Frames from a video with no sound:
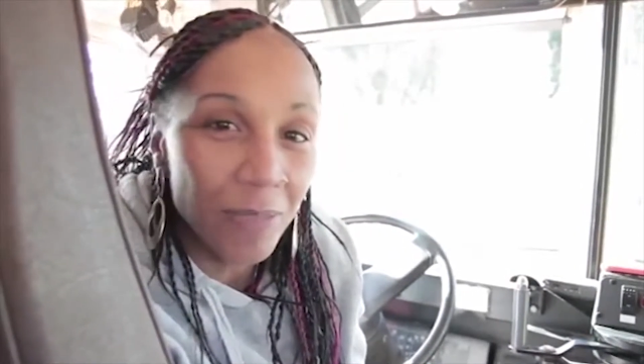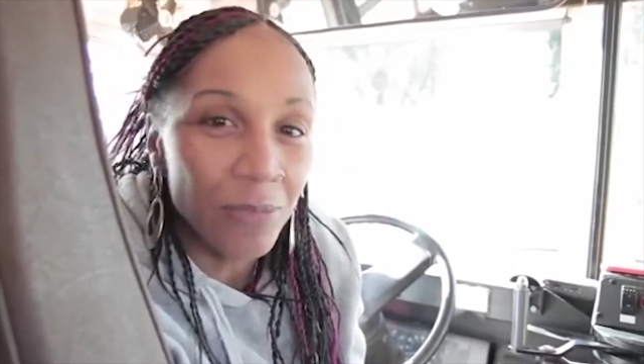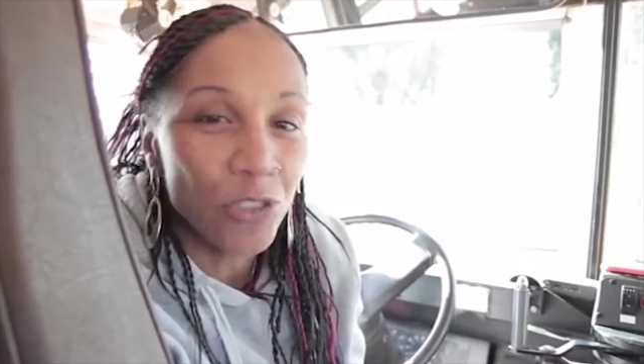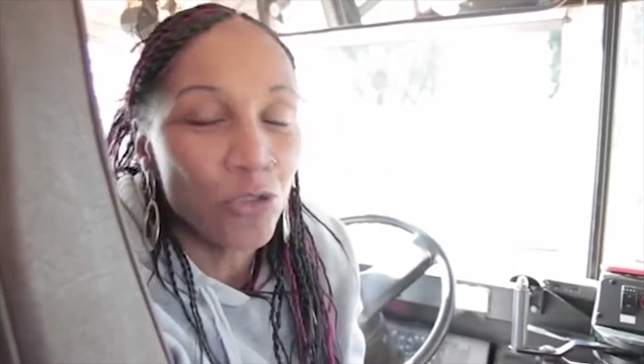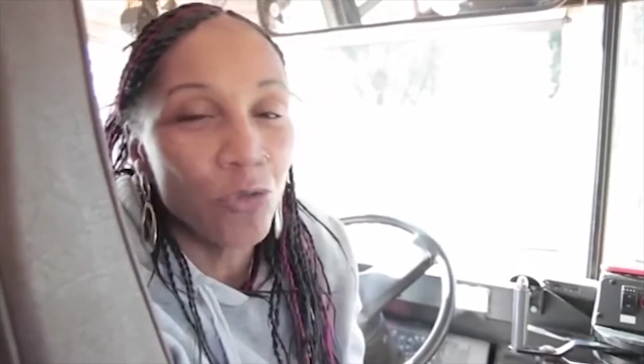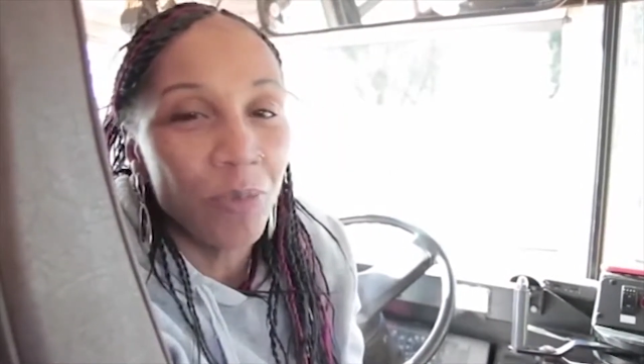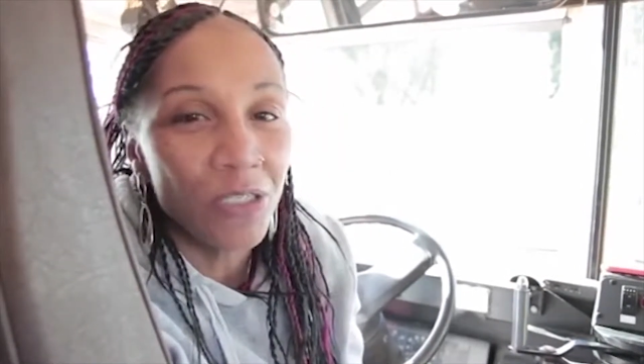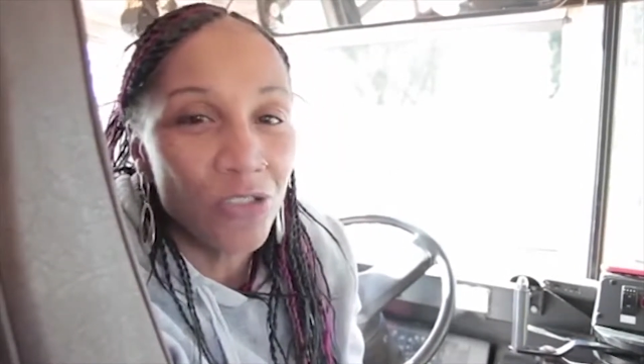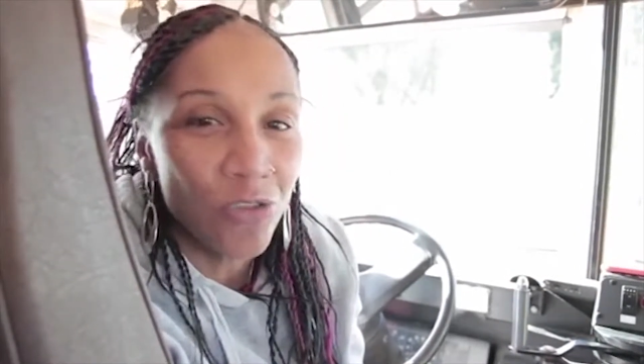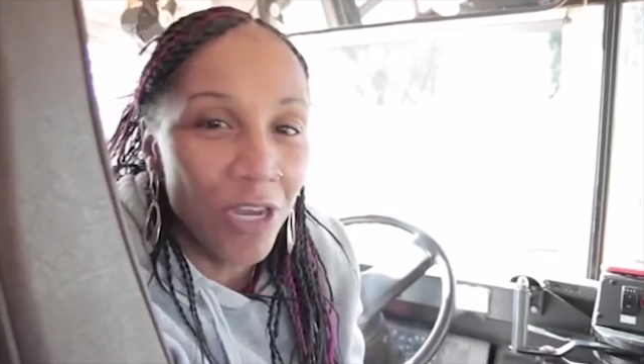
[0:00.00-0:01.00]
I'm a school
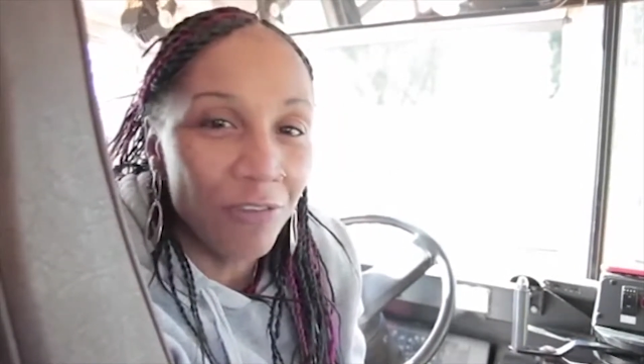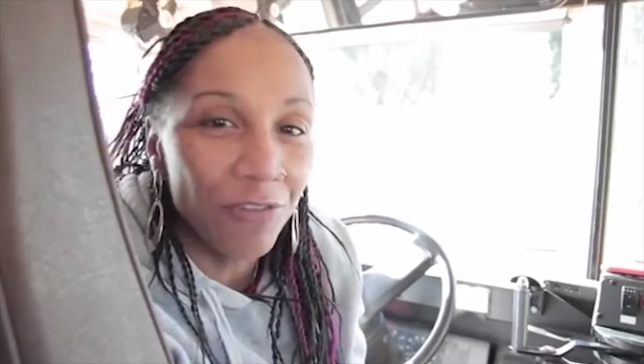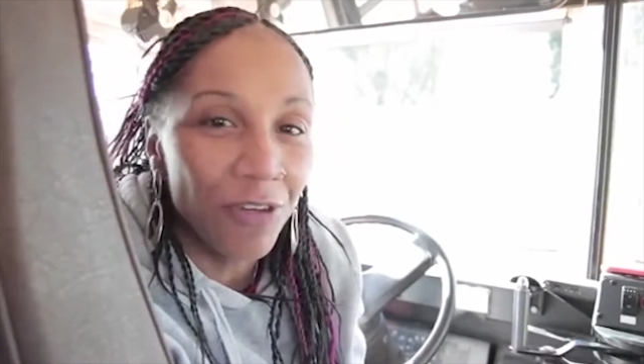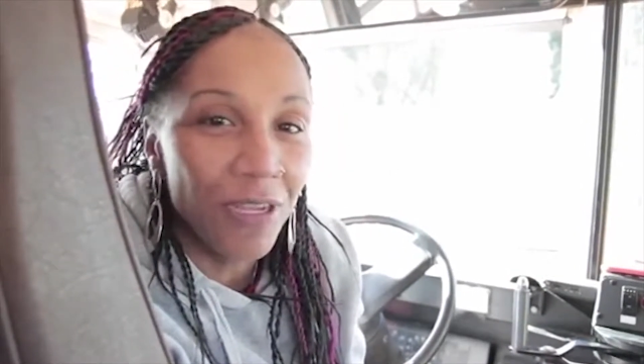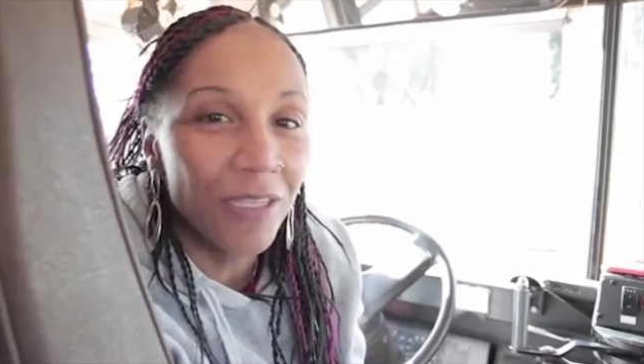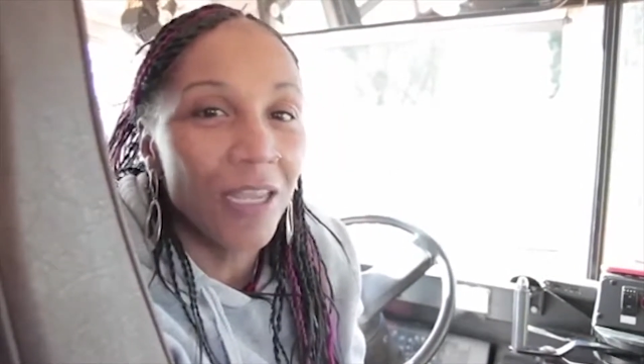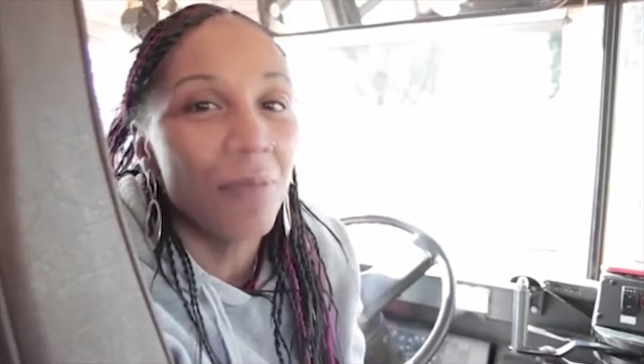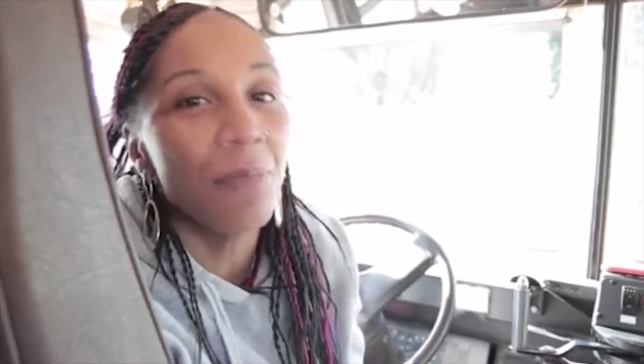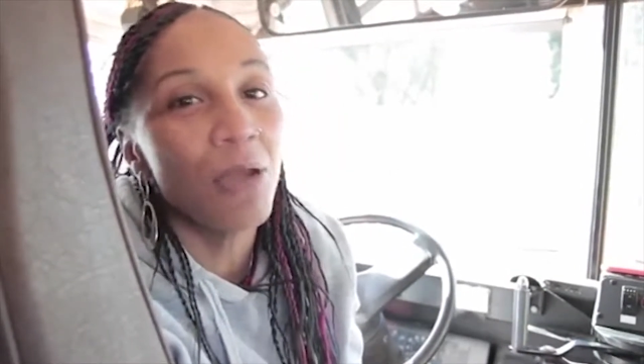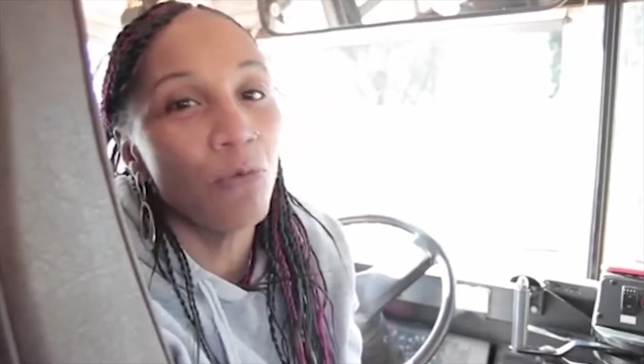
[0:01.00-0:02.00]
bus driver and
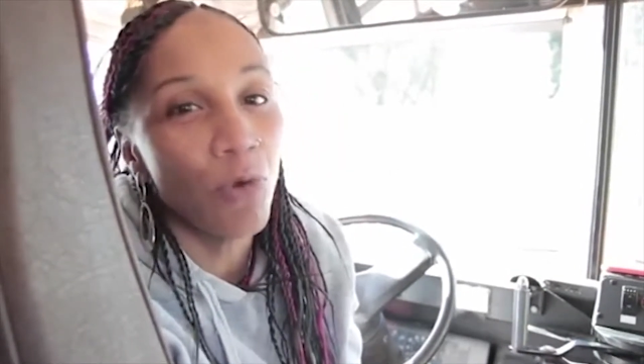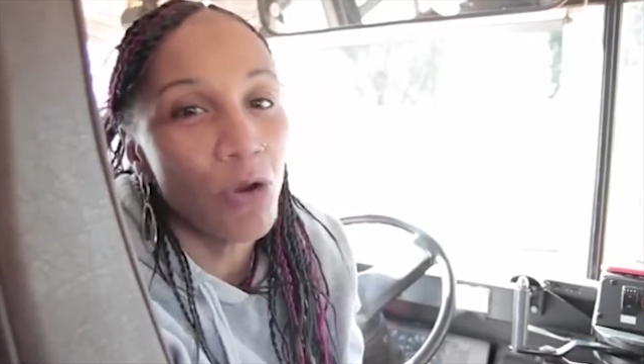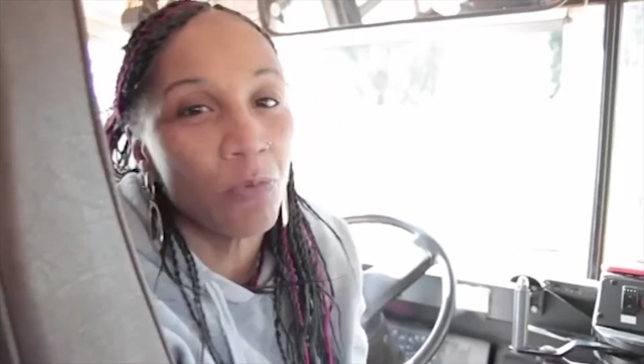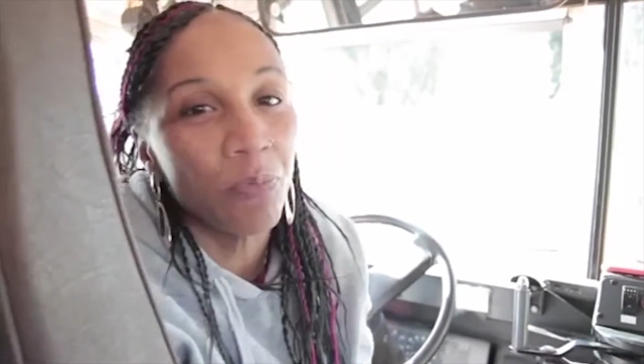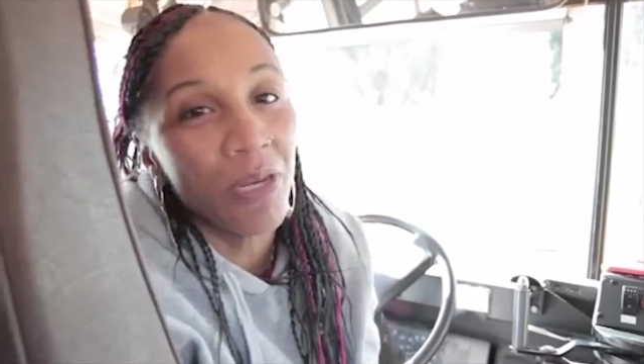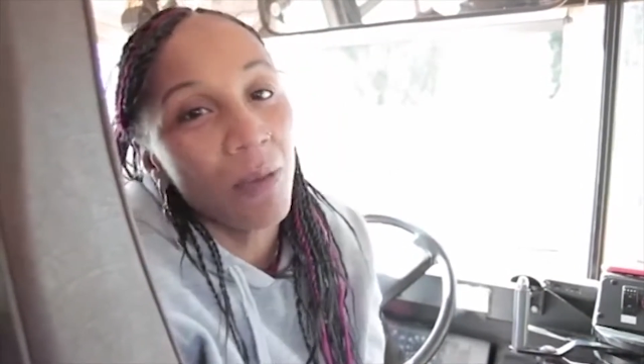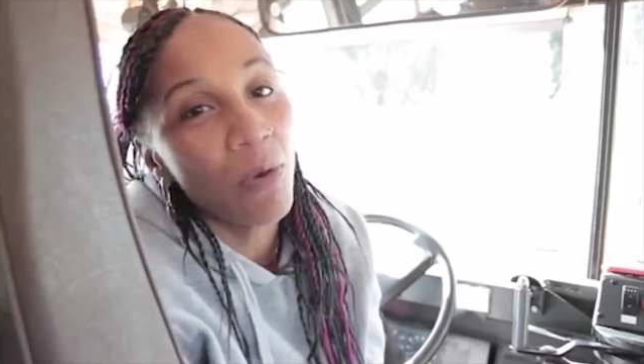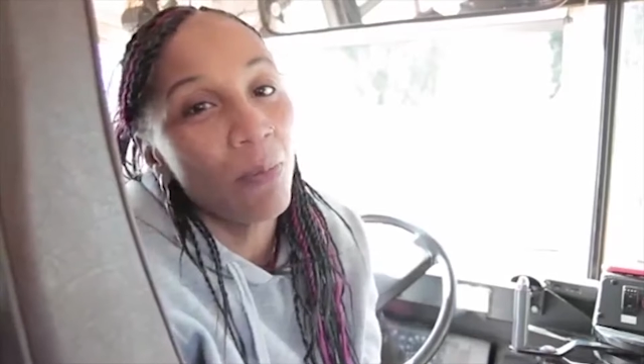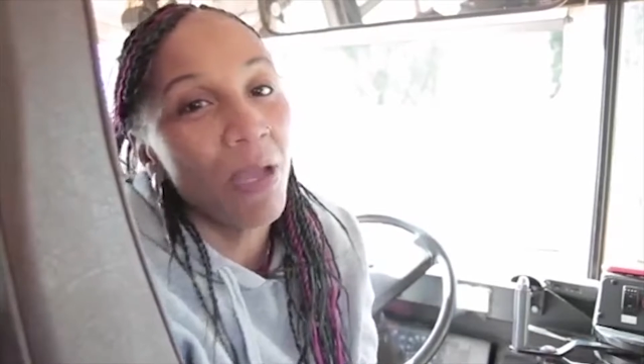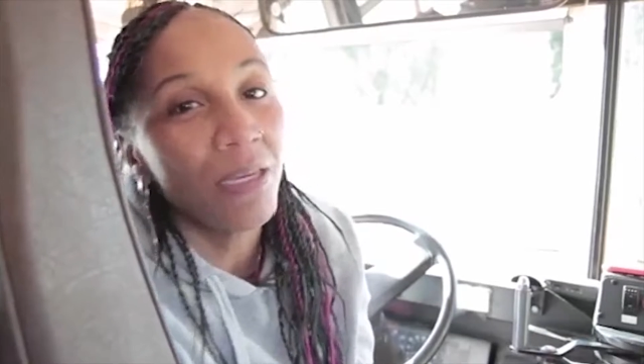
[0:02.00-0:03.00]
I'm at work, but I'm
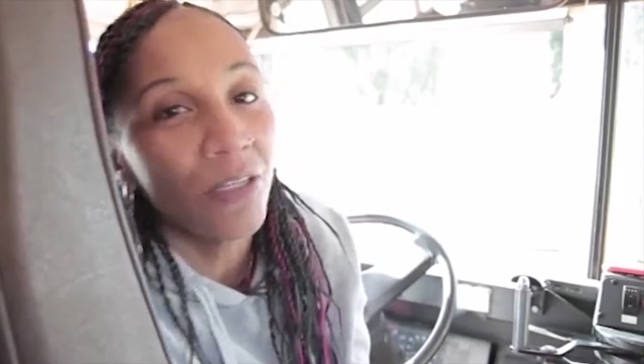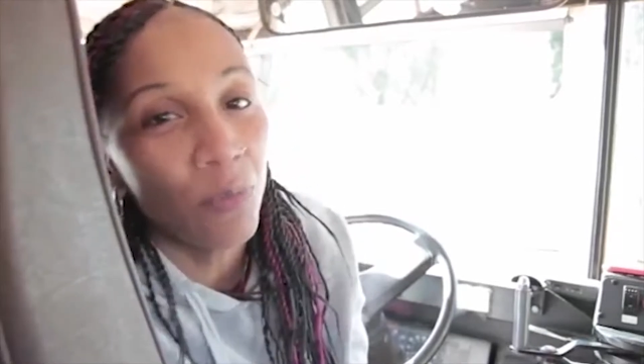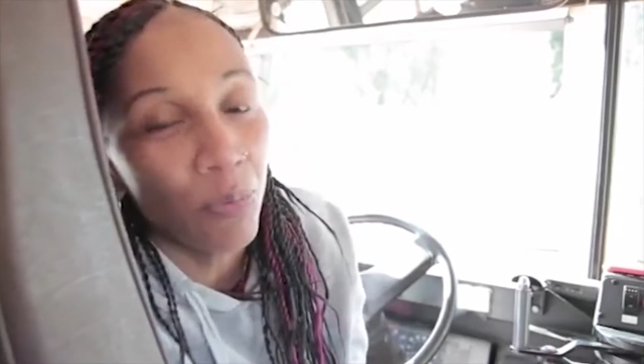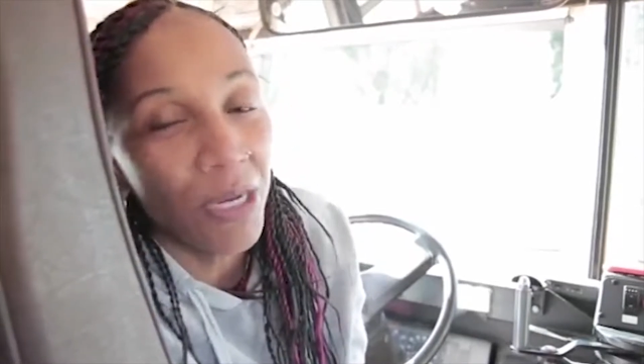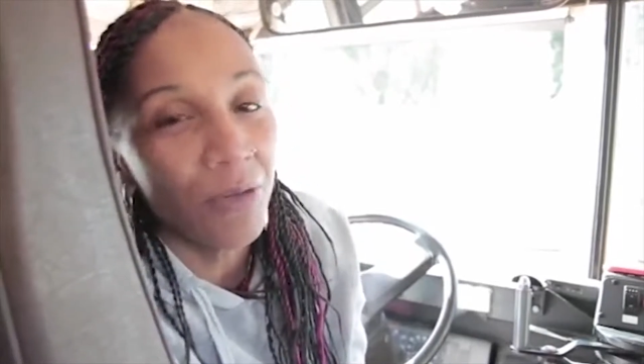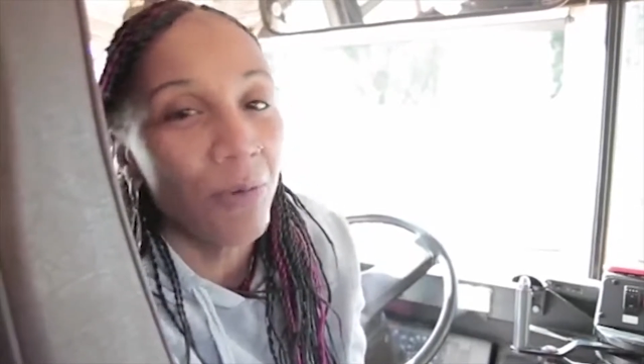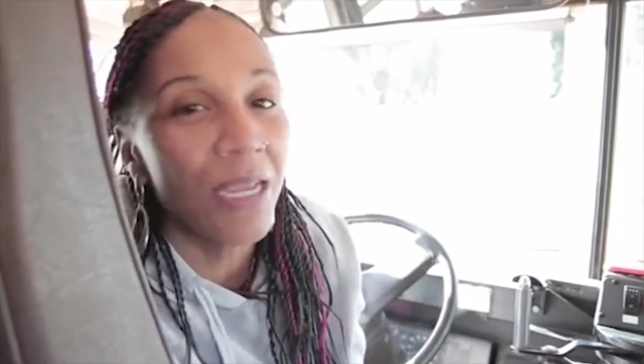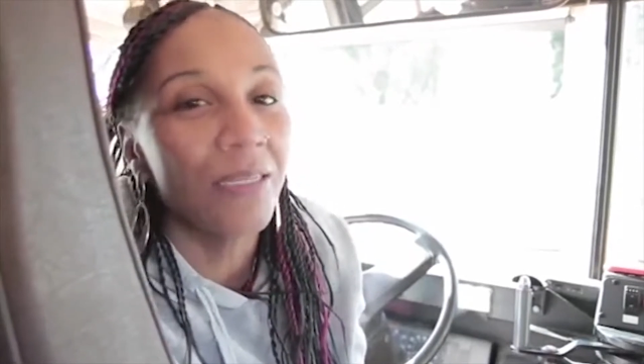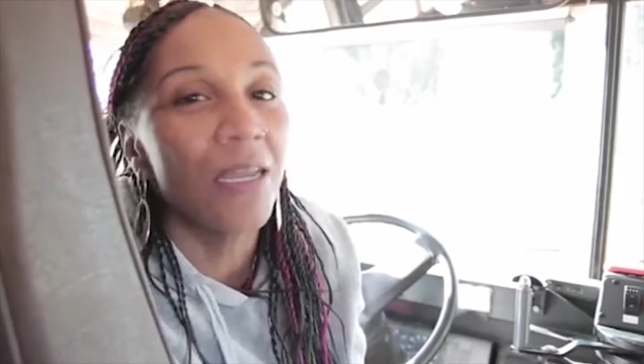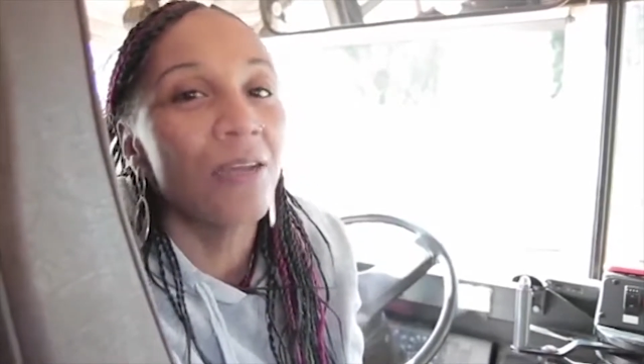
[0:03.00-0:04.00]
on my little break
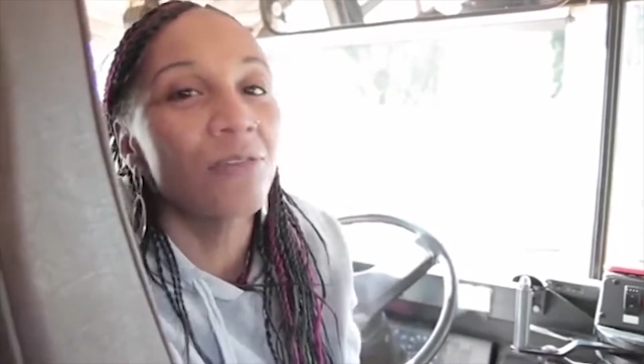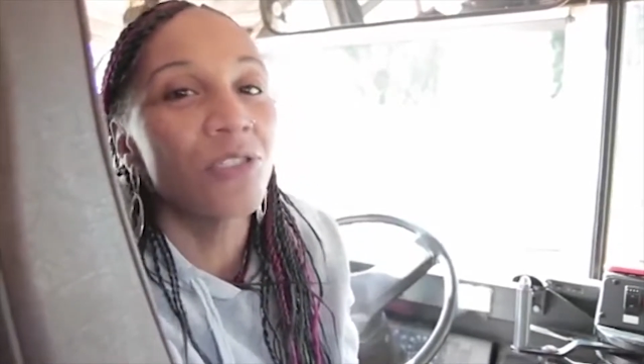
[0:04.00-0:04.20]
right now.